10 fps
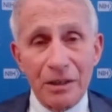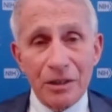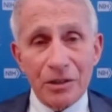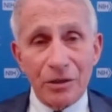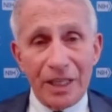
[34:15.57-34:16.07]

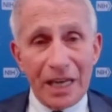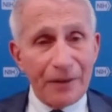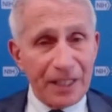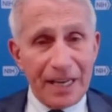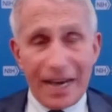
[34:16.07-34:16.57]
So the
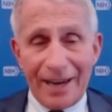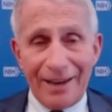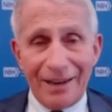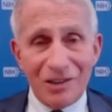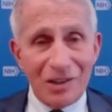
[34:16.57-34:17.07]

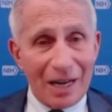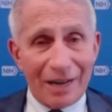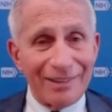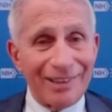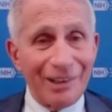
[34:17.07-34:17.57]
FDA is not
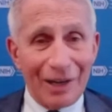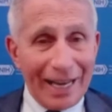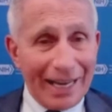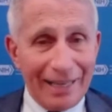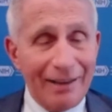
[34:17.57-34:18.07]

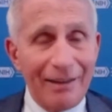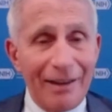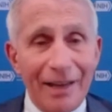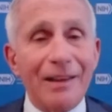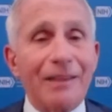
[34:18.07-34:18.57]
delaying
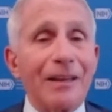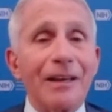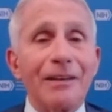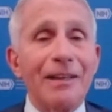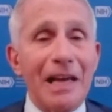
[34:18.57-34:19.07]
anything.
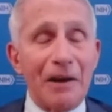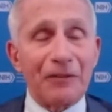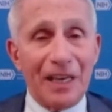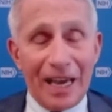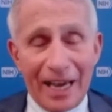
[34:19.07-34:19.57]
The
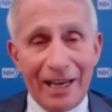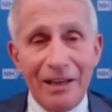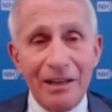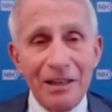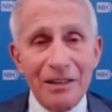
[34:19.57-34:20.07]

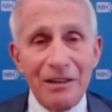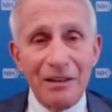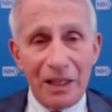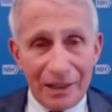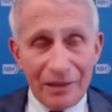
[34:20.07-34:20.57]
FDA
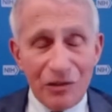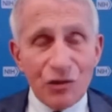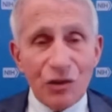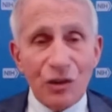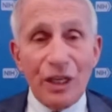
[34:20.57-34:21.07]

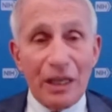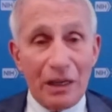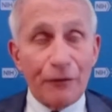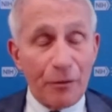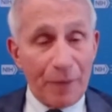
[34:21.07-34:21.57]
needs the
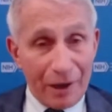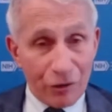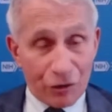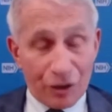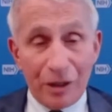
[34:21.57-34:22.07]

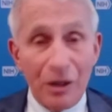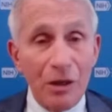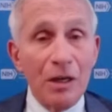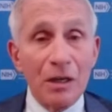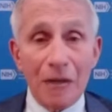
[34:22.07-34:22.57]
information,
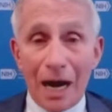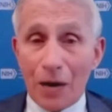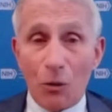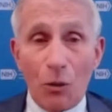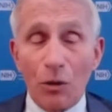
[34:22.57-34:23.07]

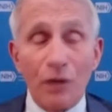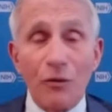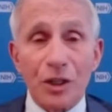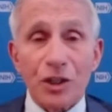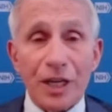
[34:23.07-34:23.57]
not all of
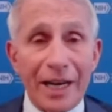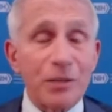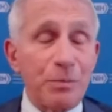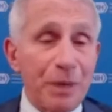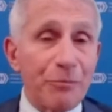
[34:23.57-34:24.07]
which
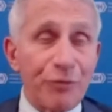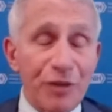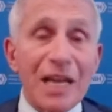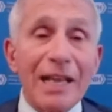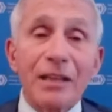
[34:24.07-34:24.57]
has been
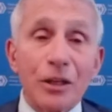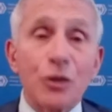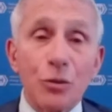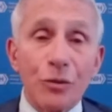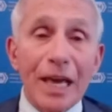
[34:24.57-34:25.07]
presented
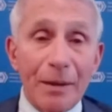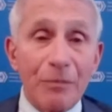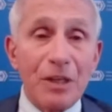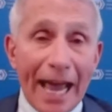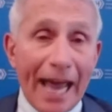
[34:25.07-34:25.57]
to them
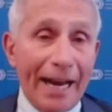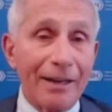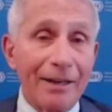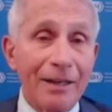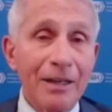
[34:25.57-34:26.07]
yet,
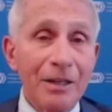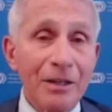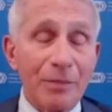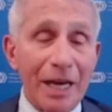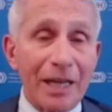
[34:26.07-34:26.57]

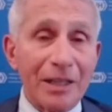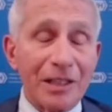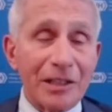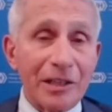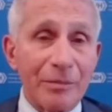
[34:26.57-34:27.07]
to make a
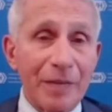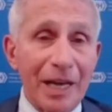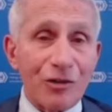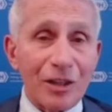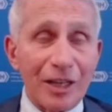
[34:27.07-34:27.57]

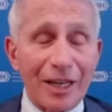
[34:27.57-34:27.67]
determination.